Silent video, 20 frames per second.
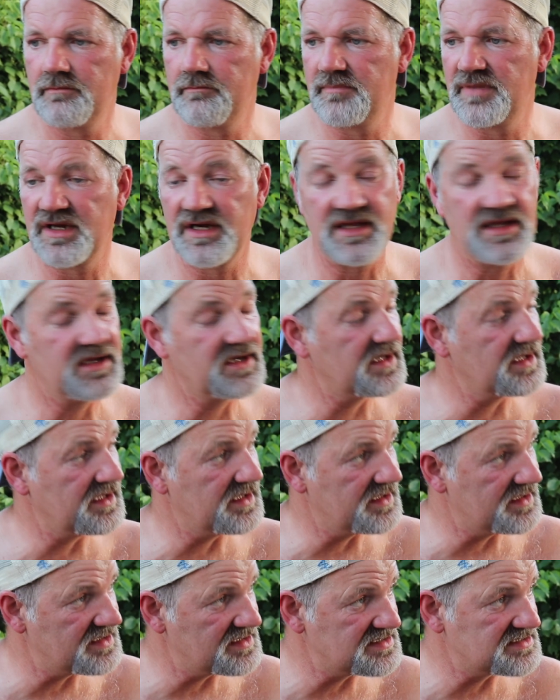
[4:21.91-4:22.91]
but it
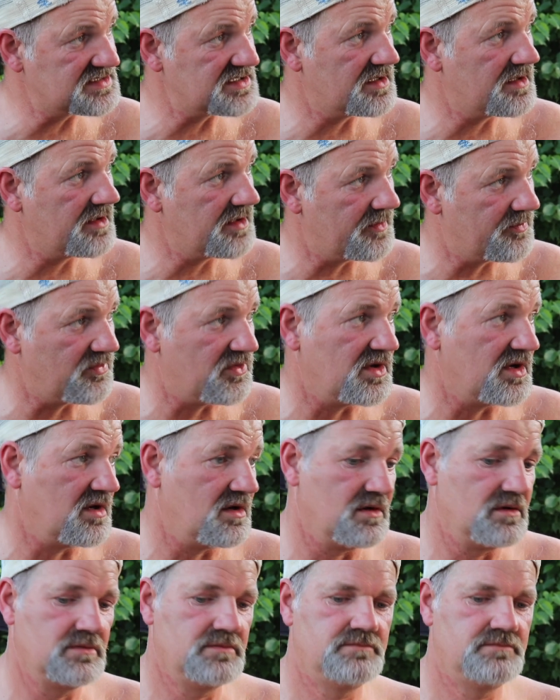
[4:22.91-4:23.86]
is up there.